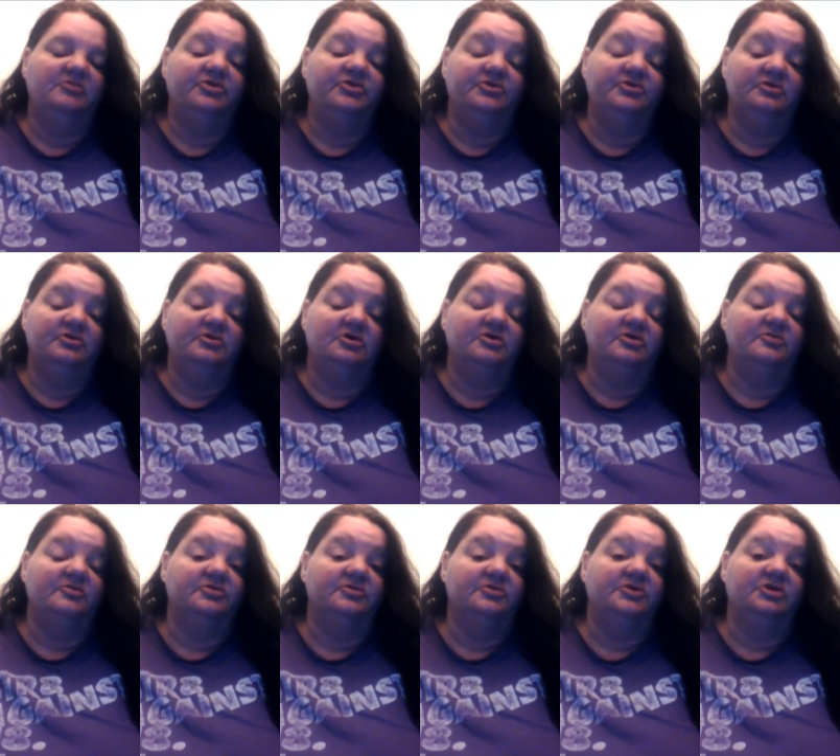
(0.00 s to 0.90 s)
But through it
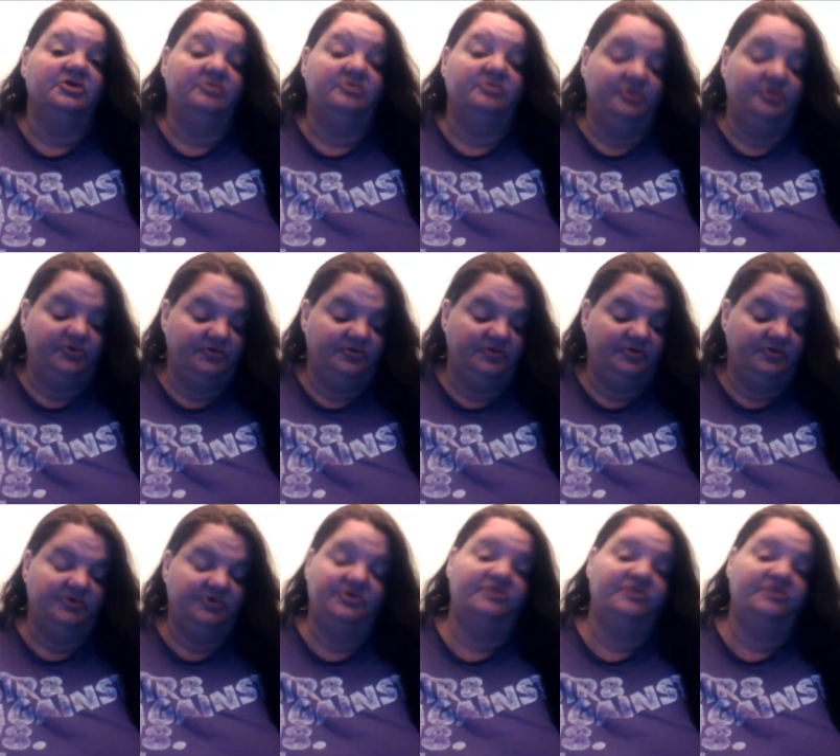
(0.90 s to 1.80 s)
all, the one thing that
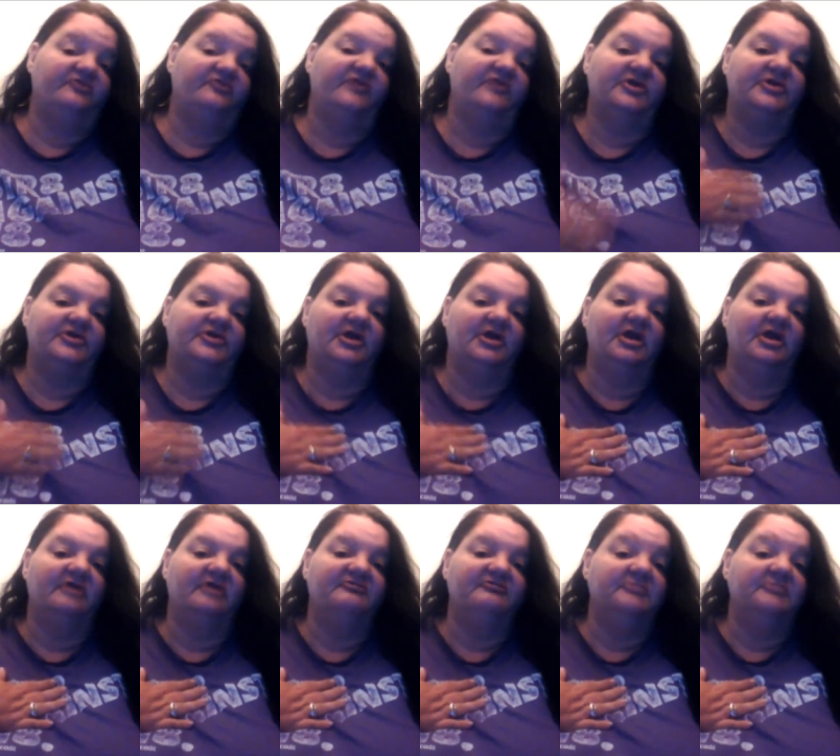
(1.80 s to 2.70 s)
perseveres is the fact that
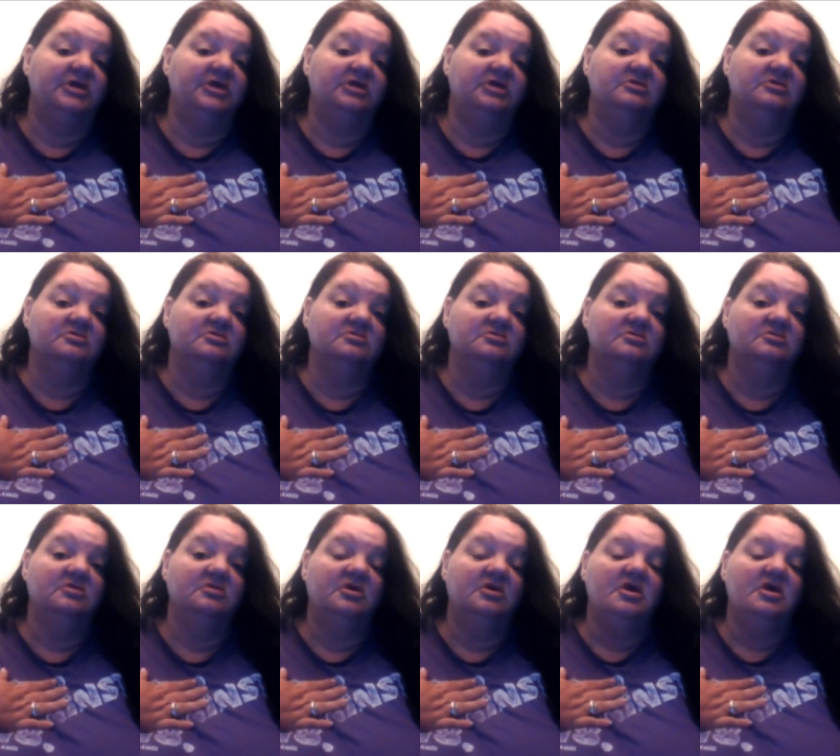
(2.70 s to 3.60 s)
I love me.
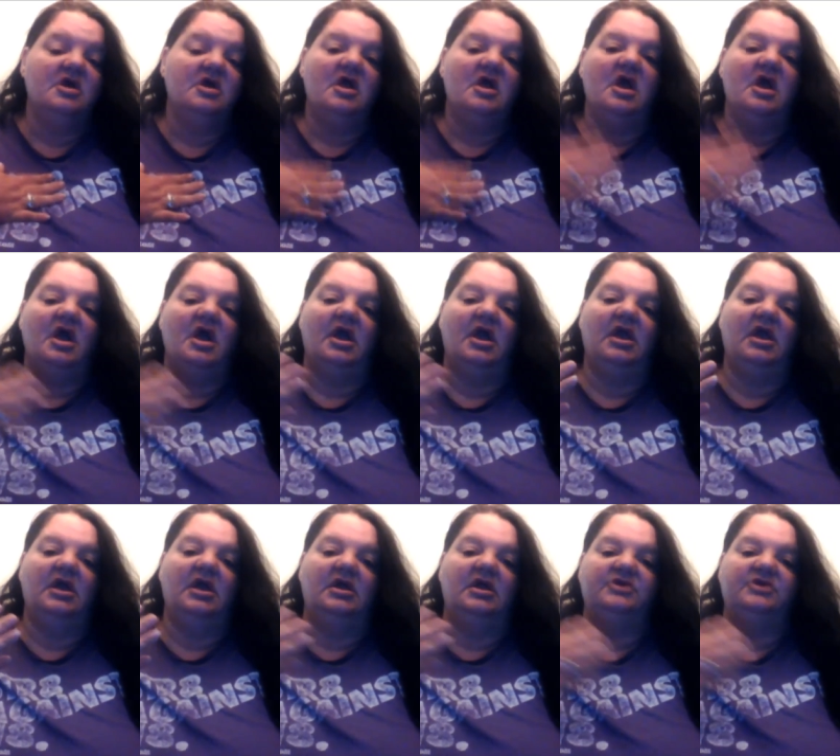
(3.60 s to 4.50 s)

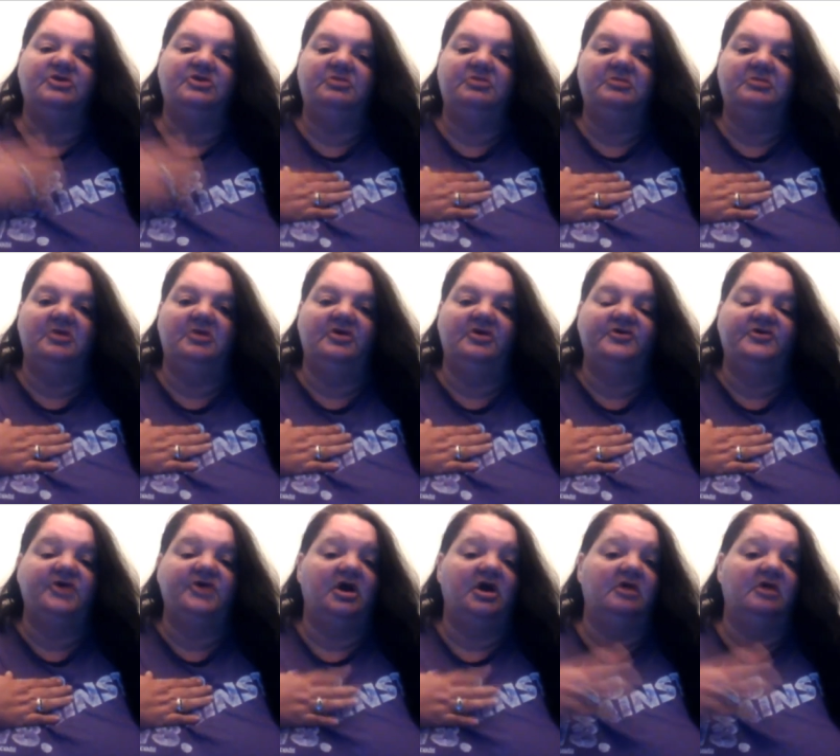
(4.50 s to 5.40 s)
And I tell people all
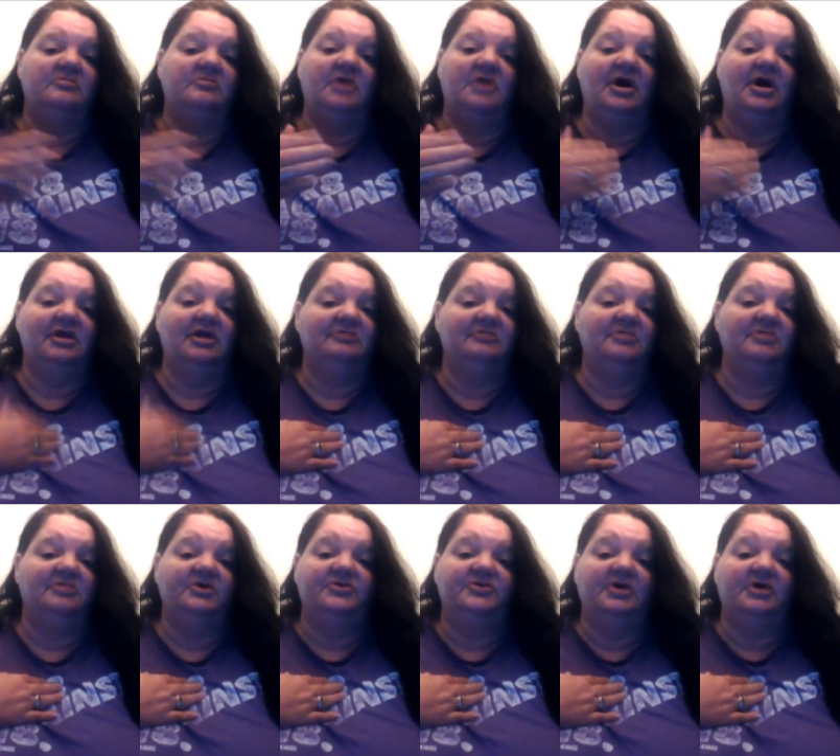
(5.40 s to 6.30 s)
the time, I
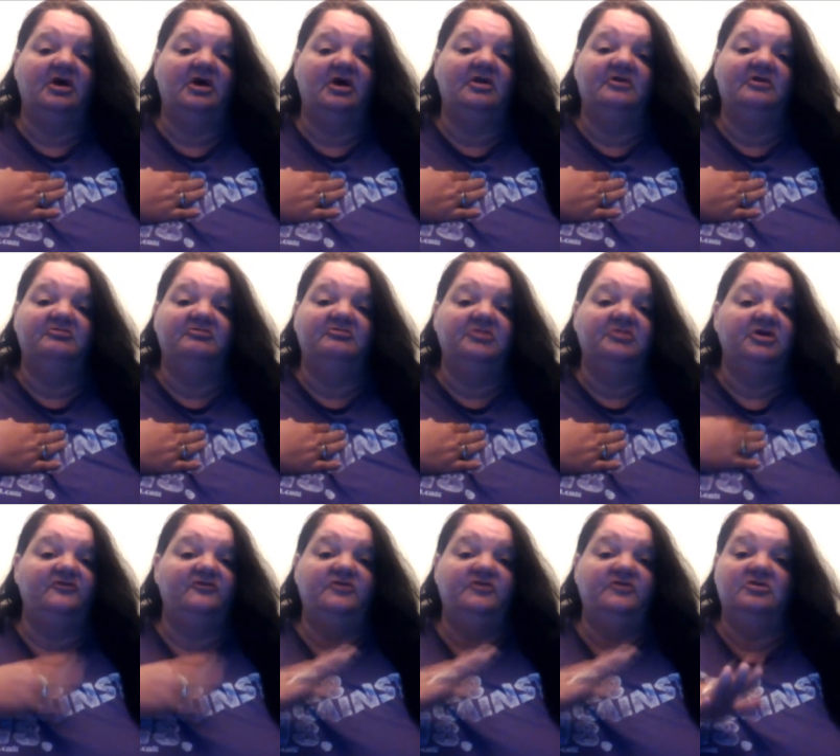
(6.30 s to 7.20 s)
love my, I love
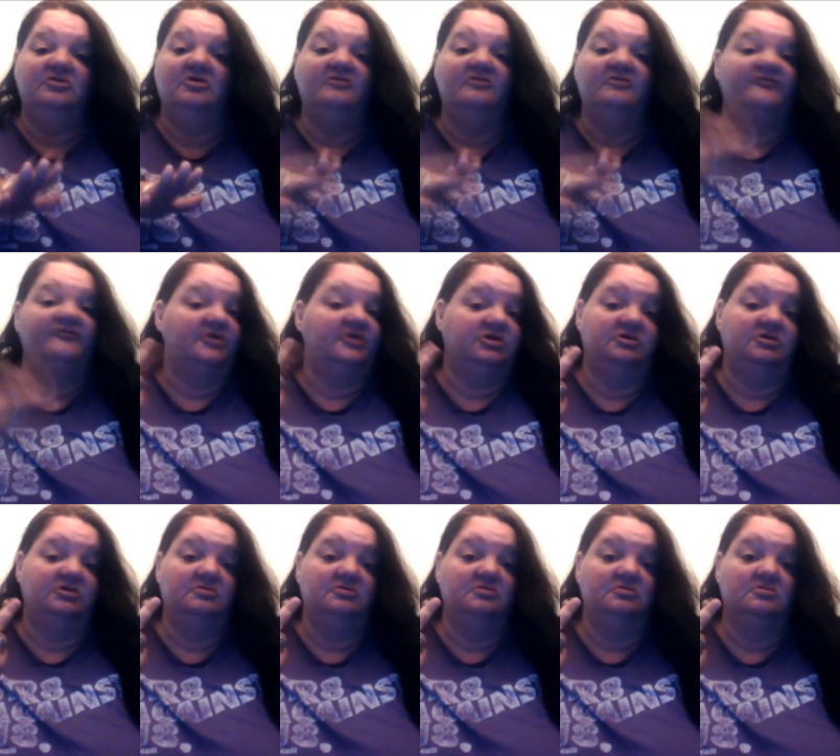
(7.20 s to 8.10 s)
me. If you don't, fuck
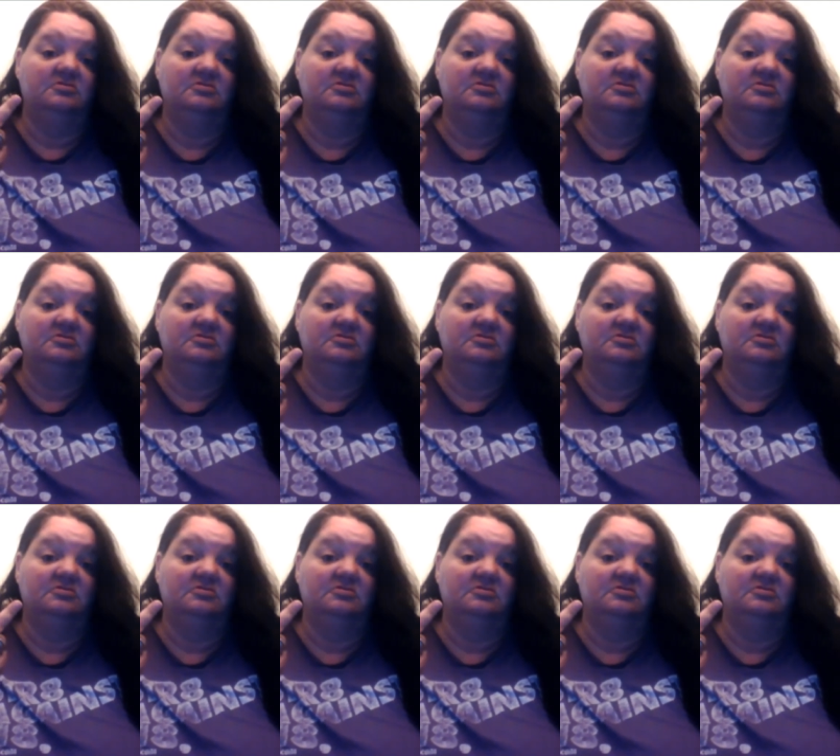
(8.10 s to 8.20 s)
you.